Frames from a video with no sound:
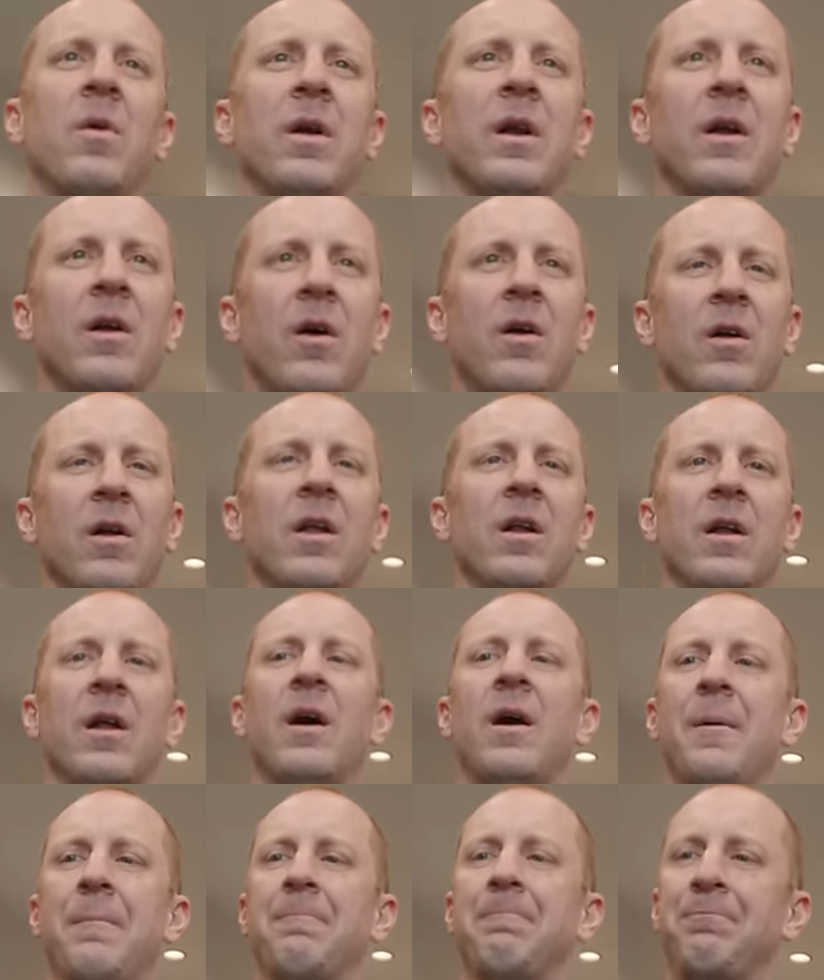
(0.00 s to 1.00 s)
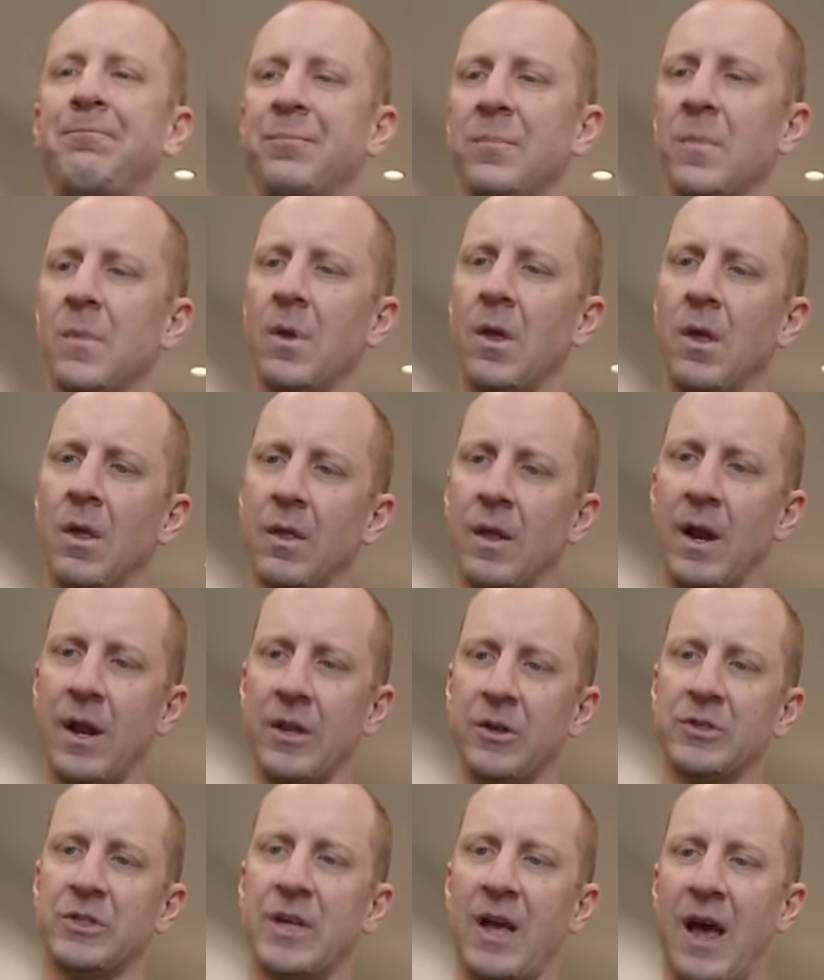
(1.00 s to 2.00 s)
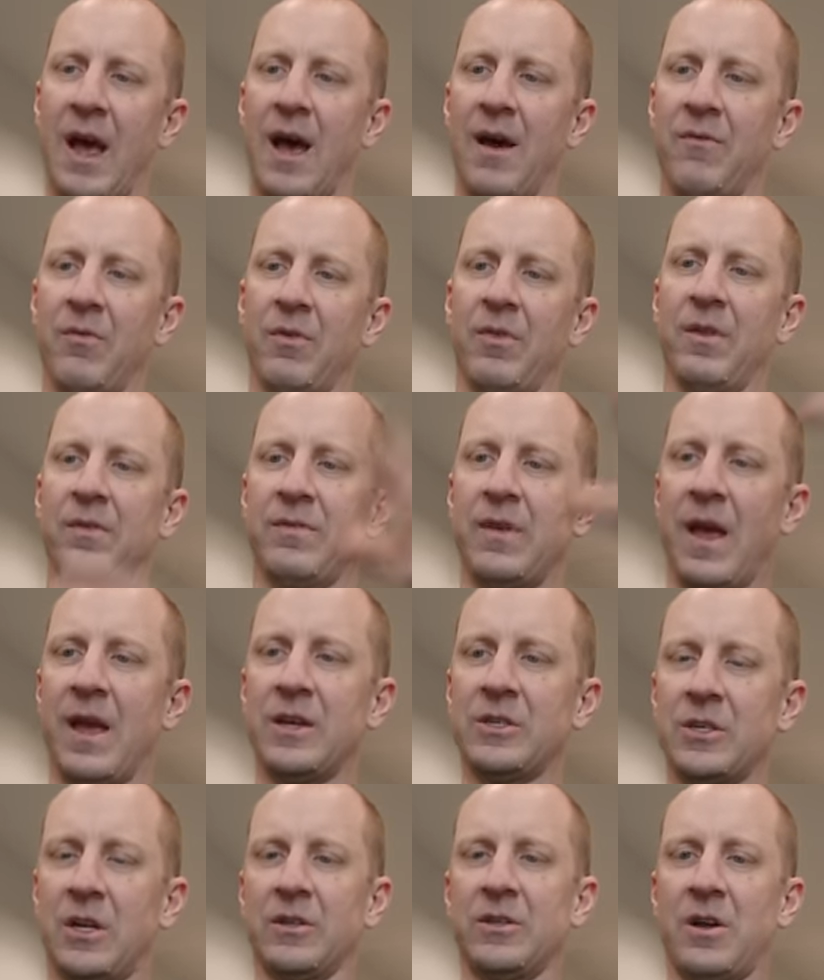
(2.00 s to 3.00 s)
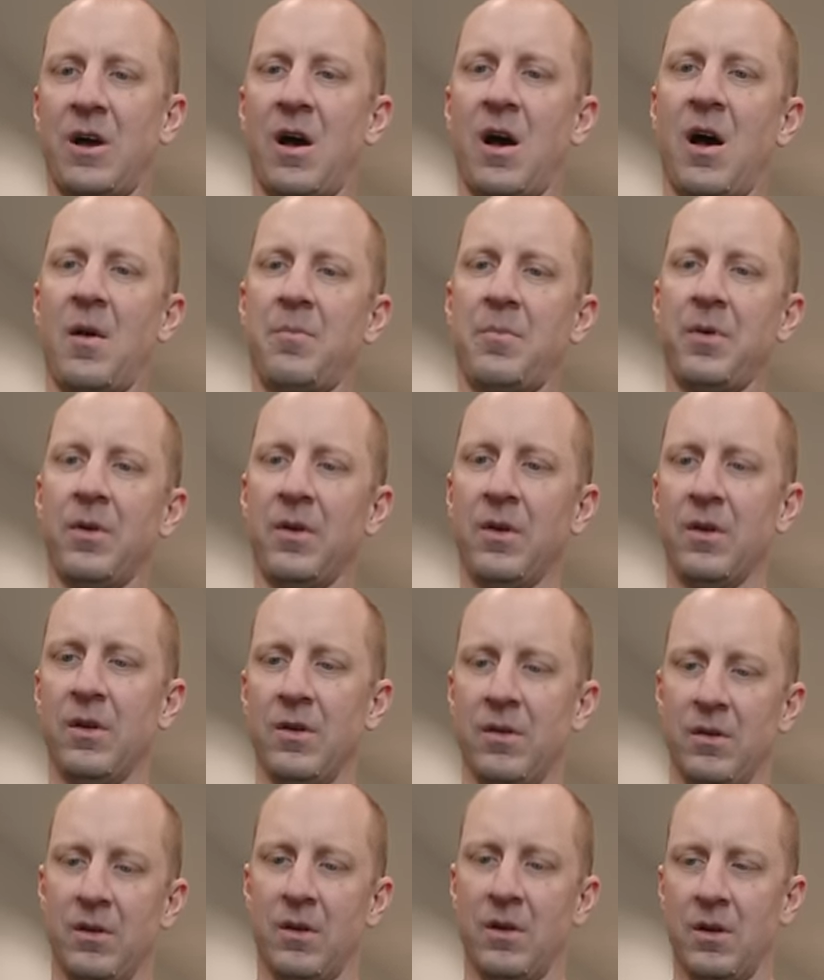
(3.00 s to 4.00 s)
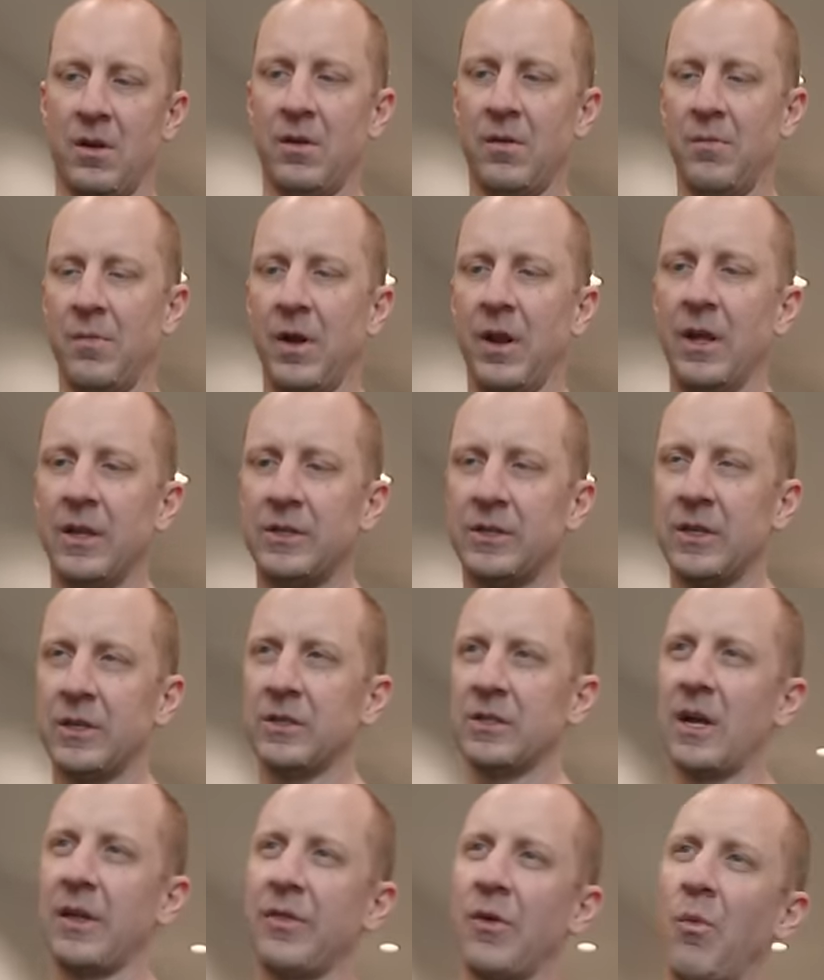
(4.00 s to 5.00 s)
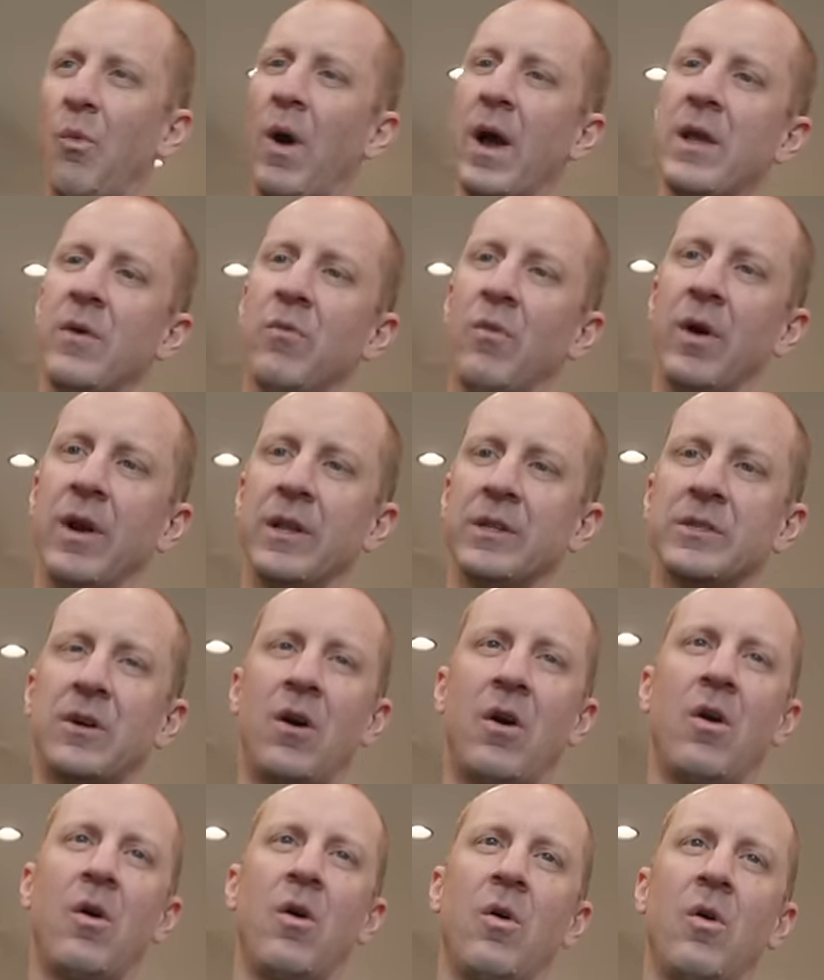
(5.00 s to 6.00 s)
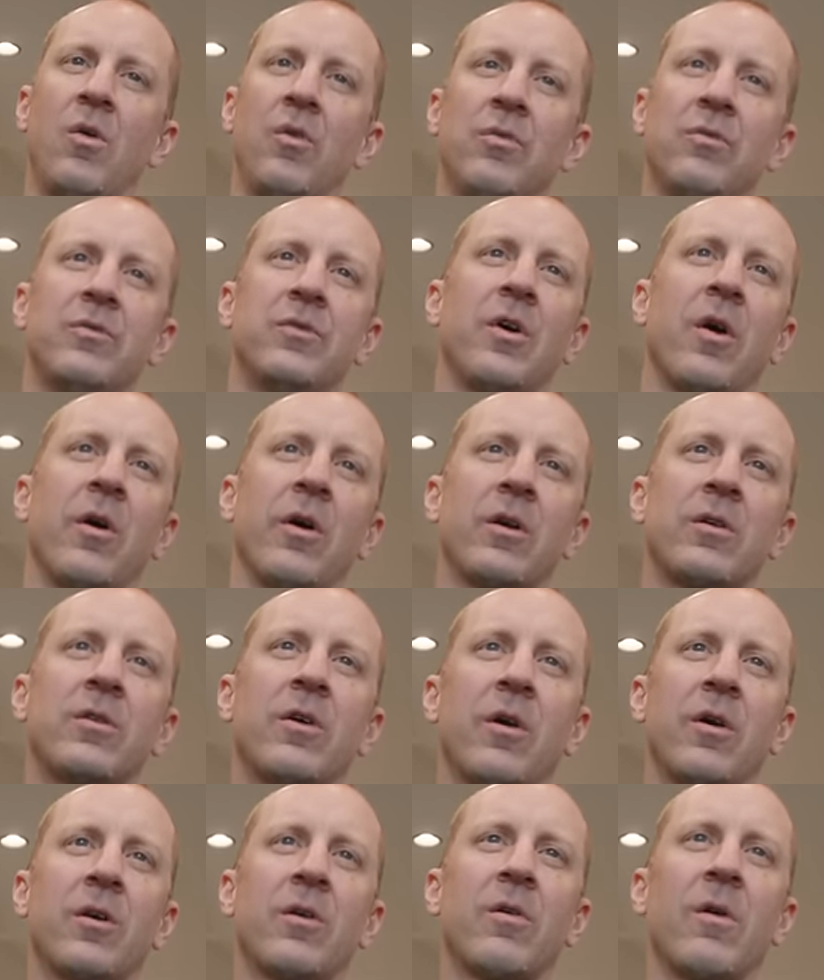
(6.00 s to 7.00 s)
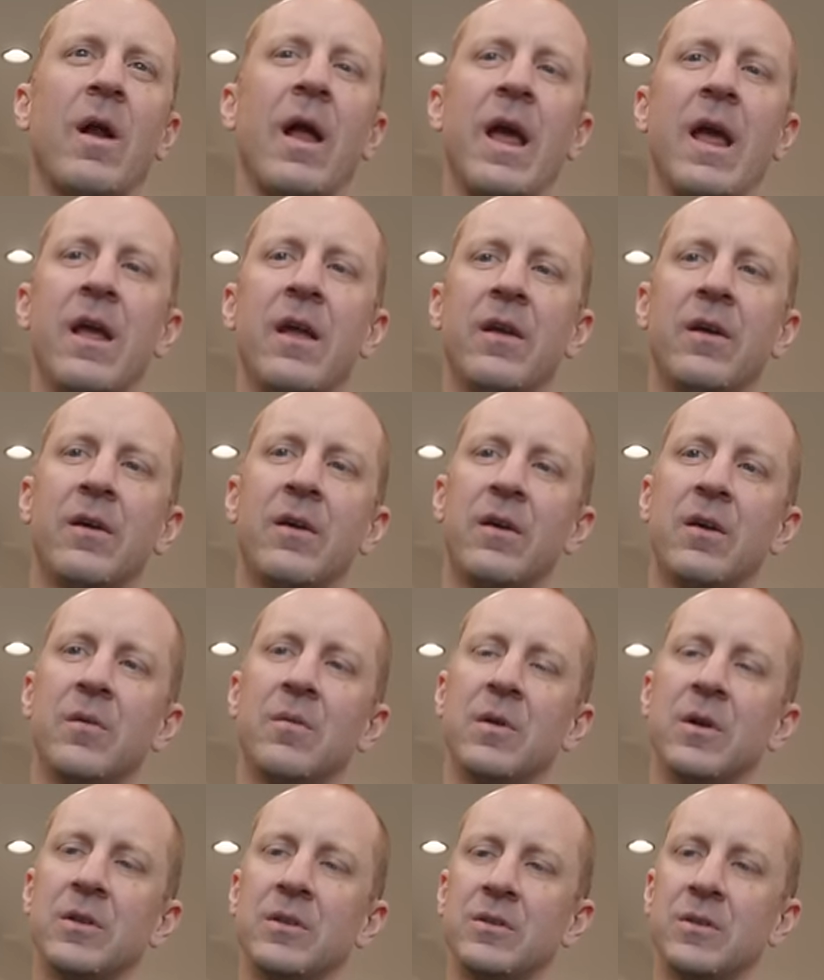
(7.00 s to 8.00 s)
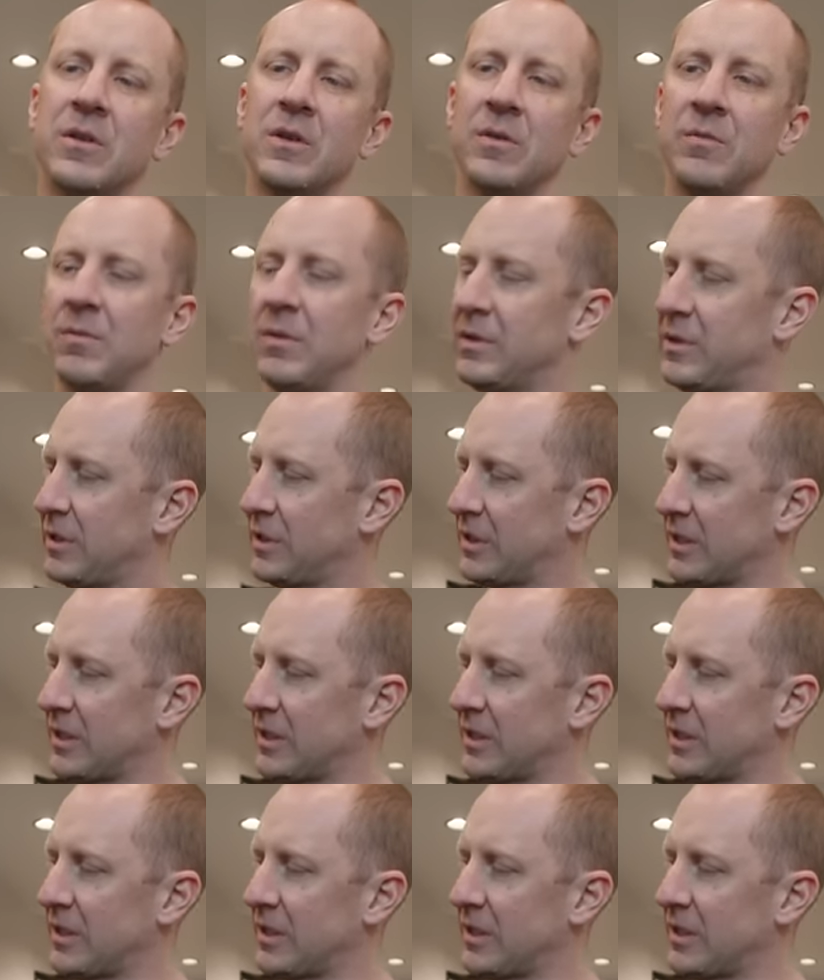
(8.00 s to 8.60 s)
the one in that I used to have with the tanks on top, but it's not the white one. It's all dark gray. It's